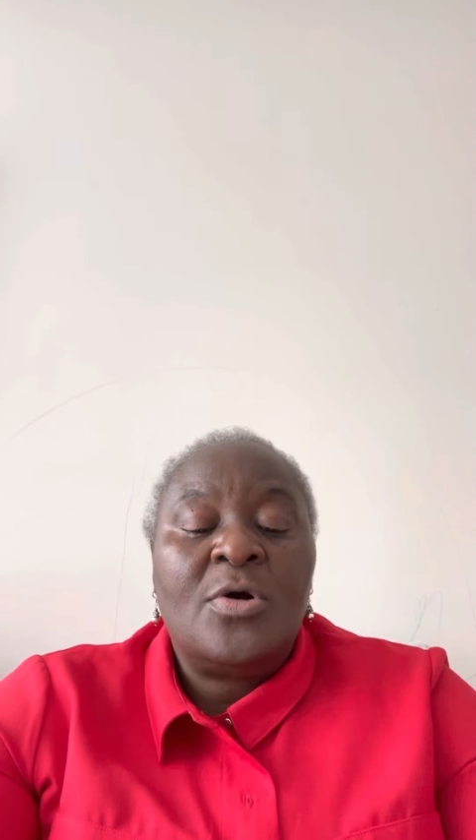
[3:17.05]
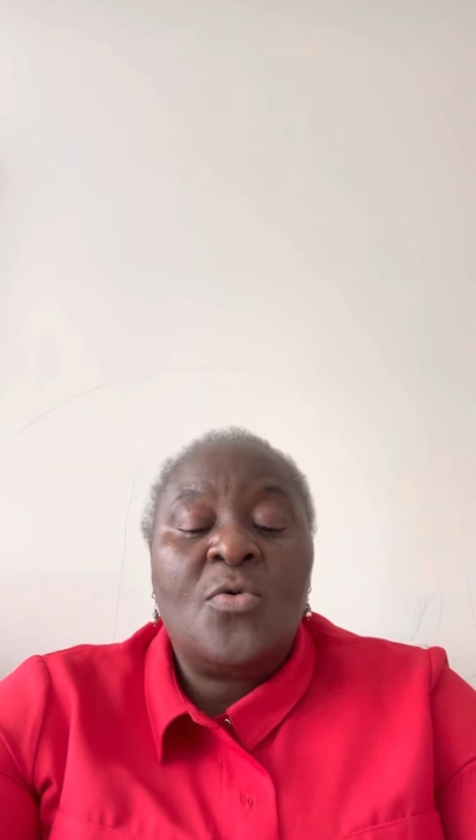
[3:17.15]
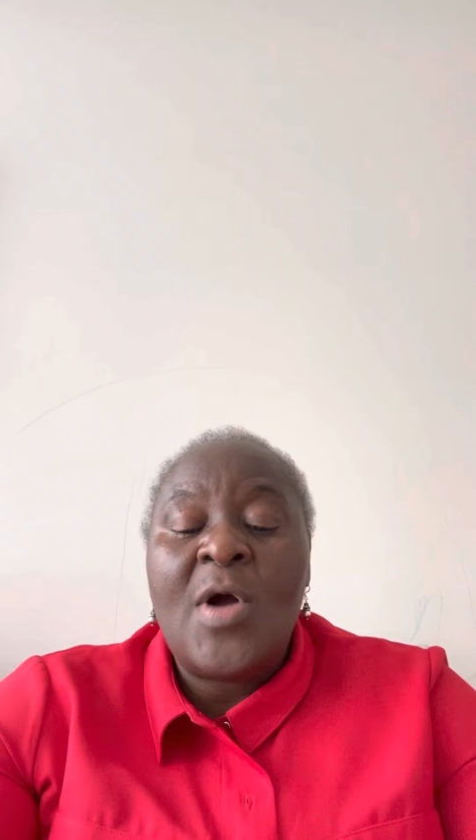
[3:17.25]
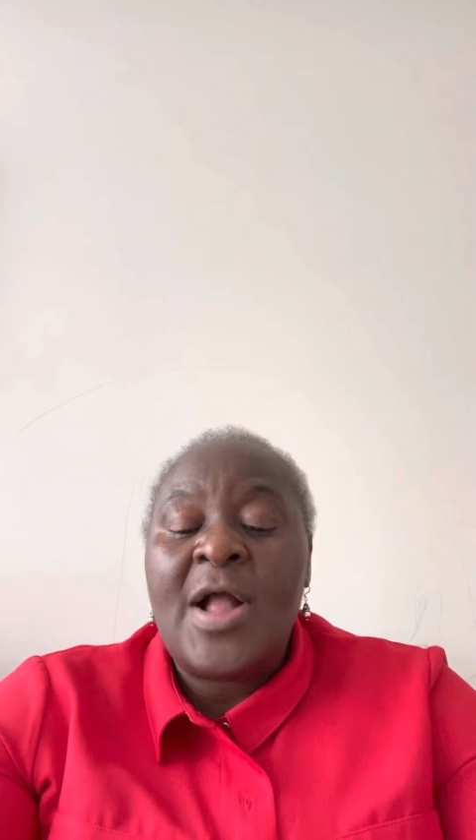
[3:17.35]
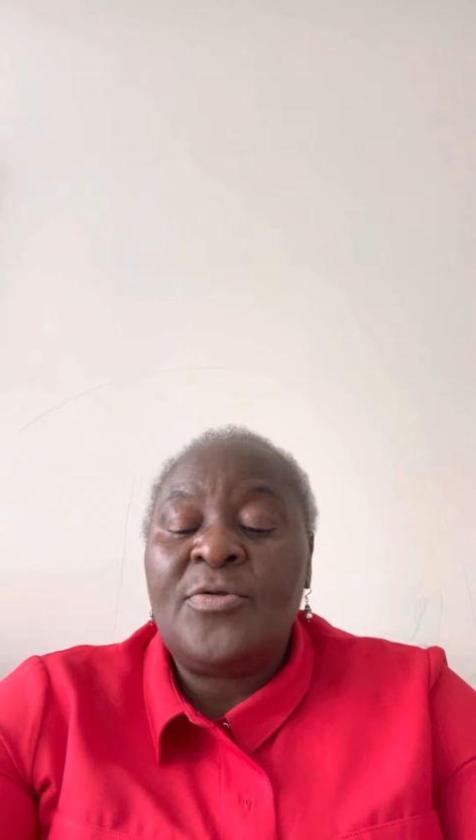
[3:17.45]

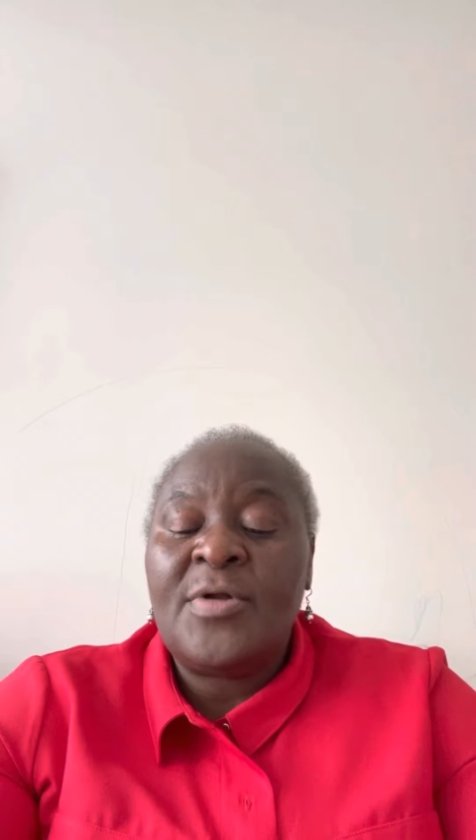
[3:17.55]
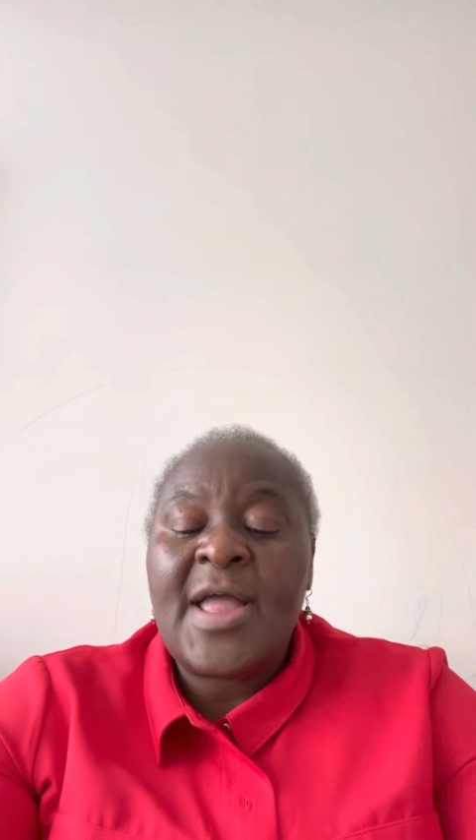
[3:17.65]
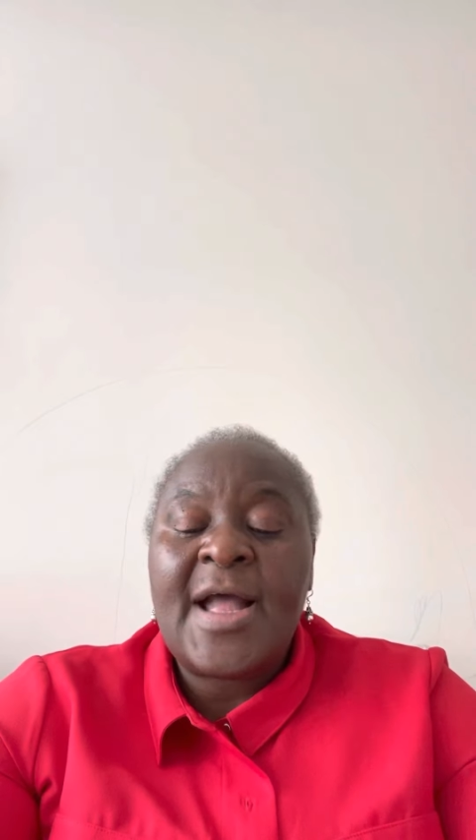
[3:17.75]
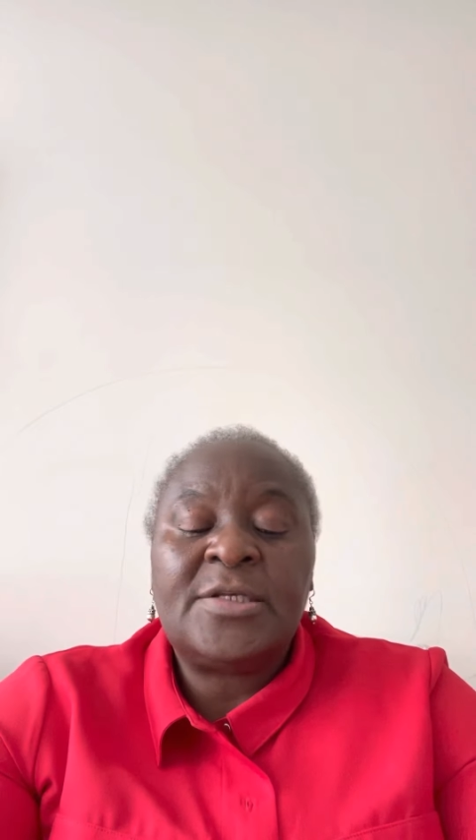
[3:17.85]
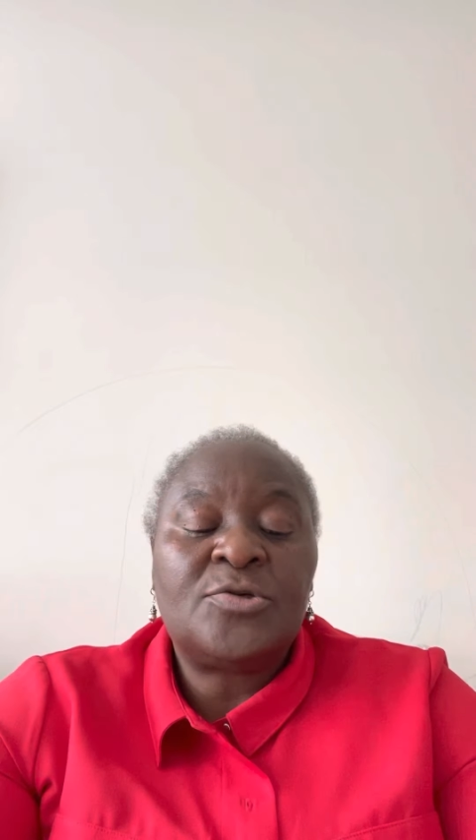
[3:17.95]
or
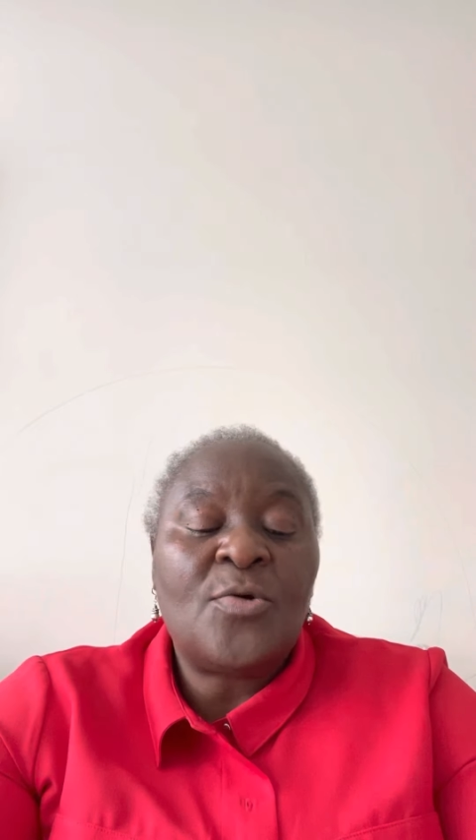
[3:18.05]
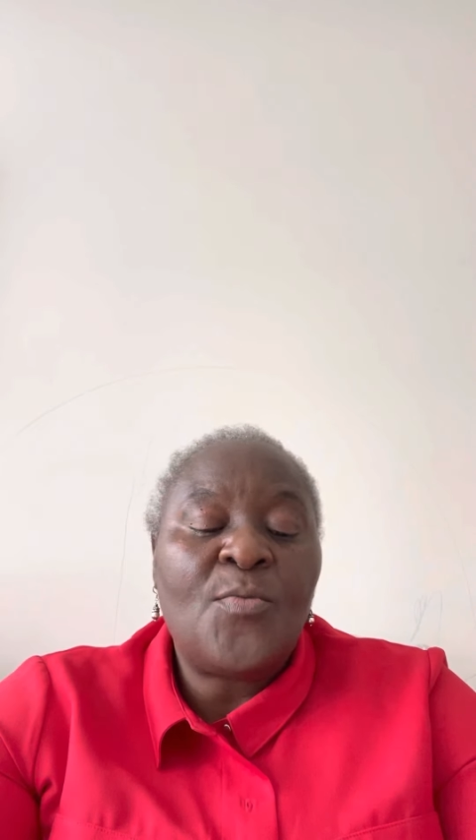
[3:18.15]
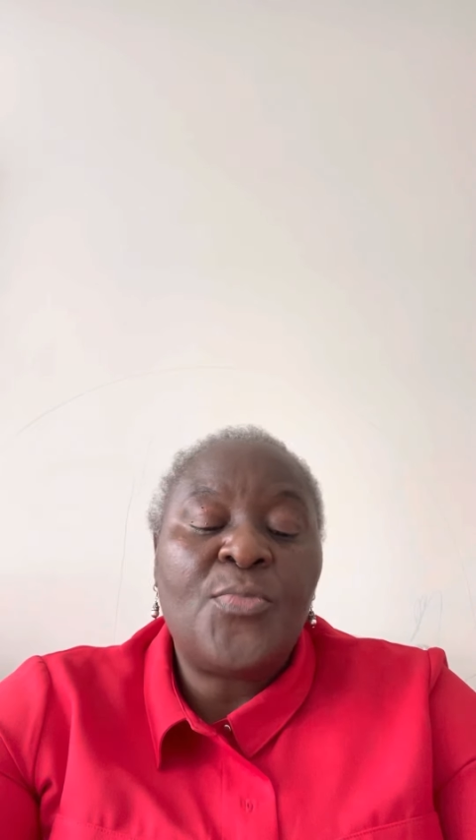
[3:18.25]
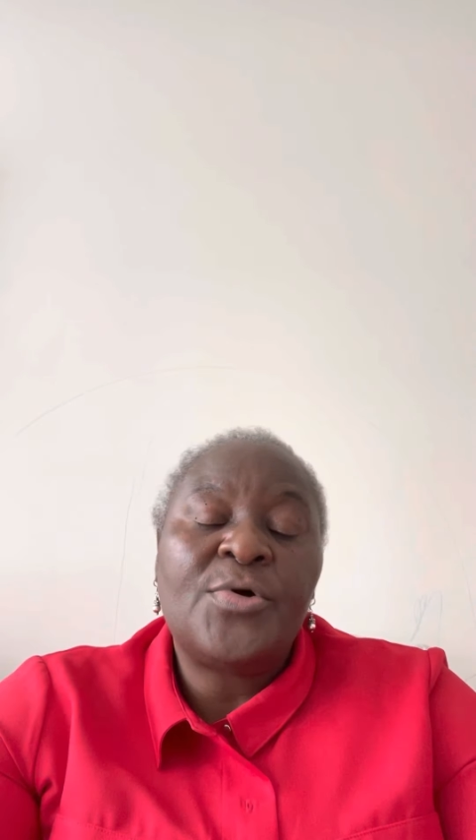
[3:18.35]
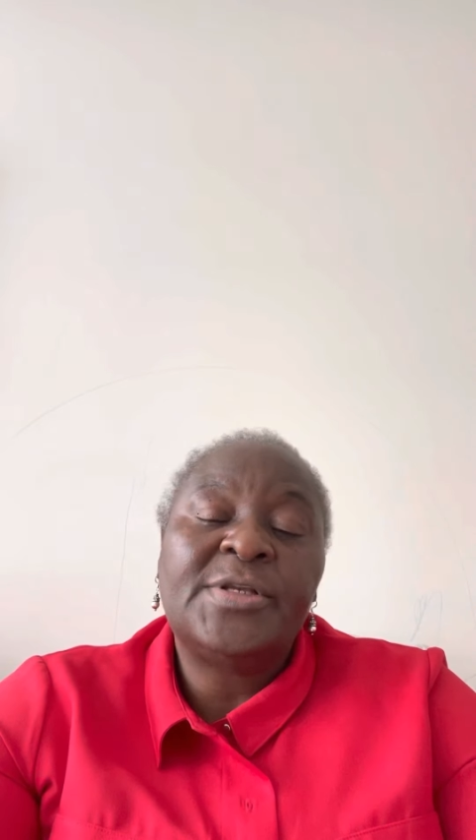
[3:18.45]
another at some
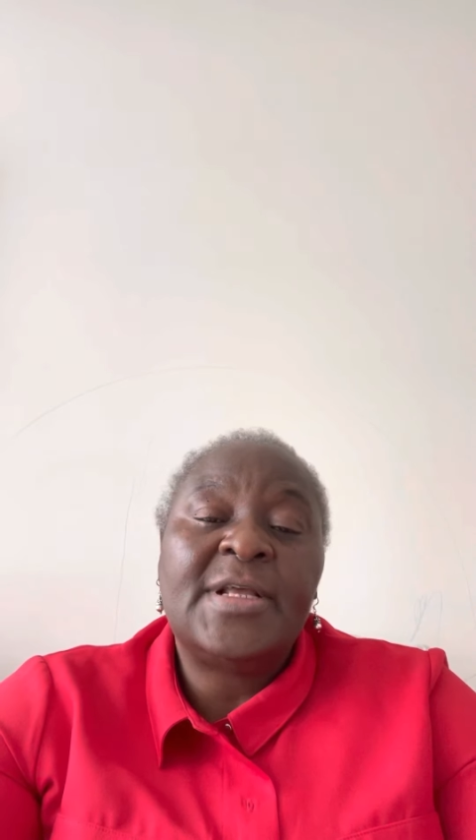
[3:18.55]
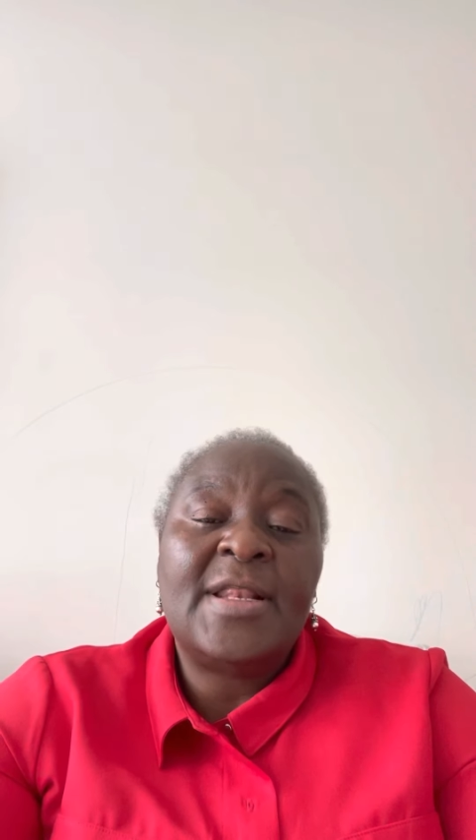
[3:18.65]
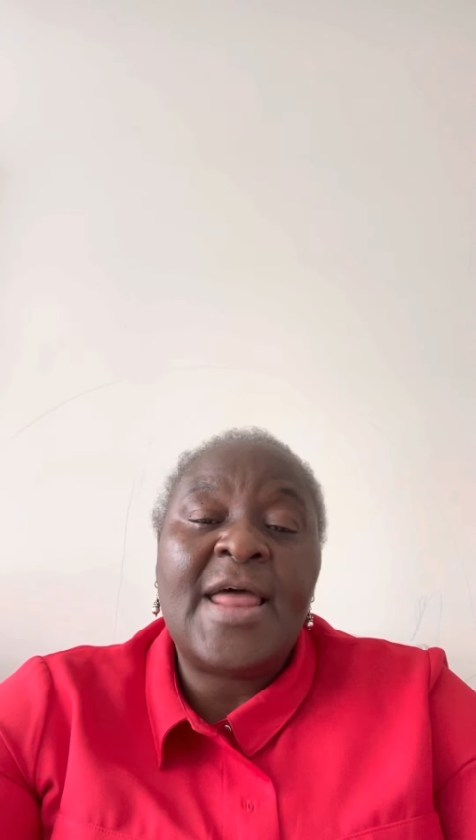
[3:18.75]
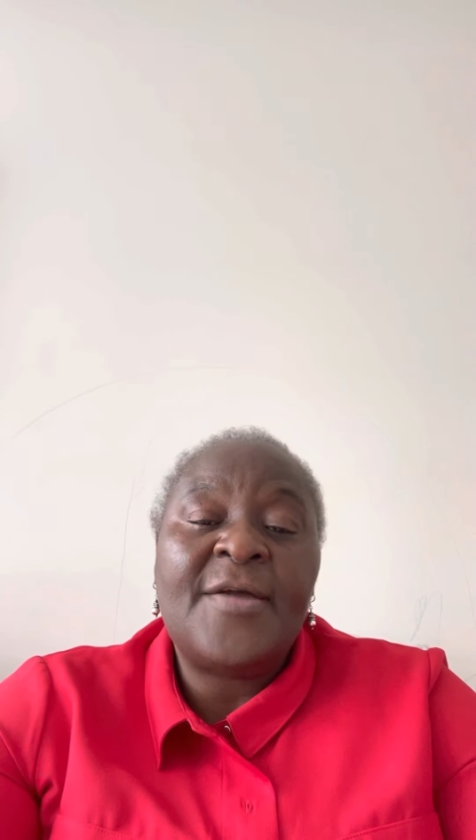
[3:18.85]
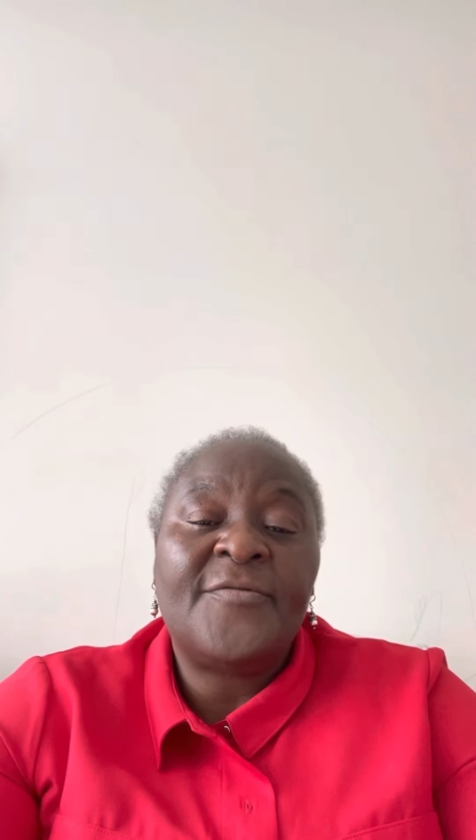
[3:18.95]
point
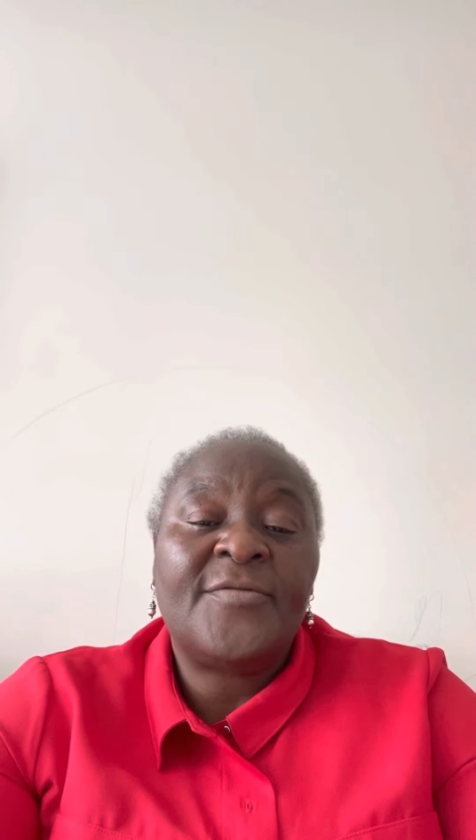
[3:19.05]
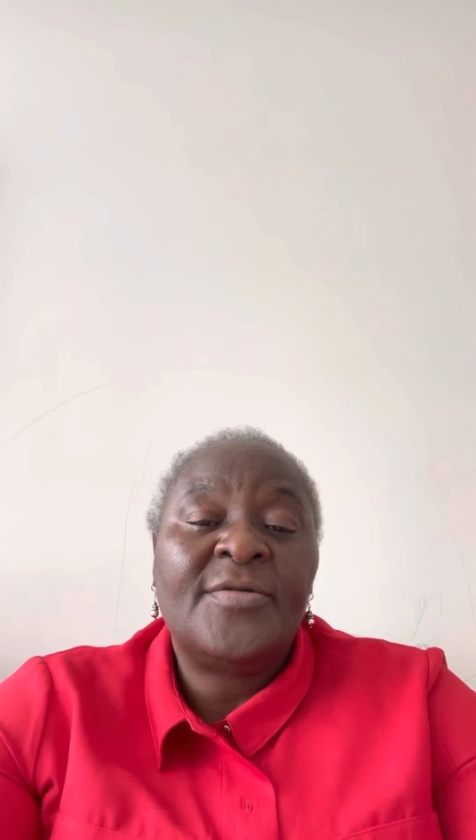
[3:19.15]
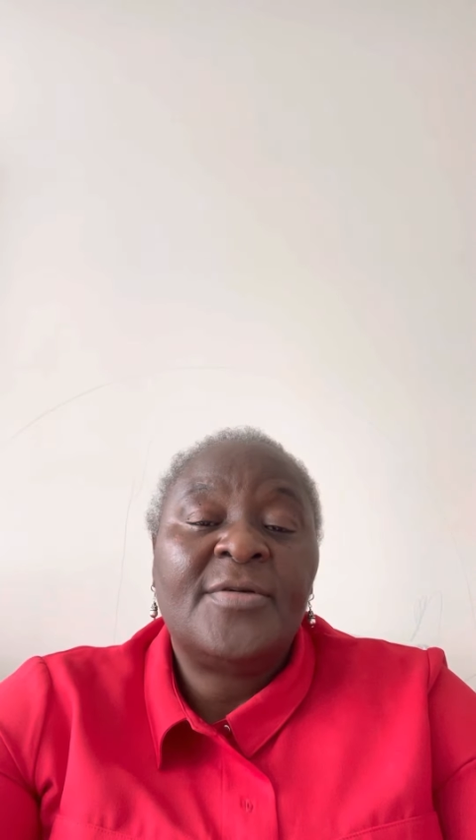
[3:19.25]
in life.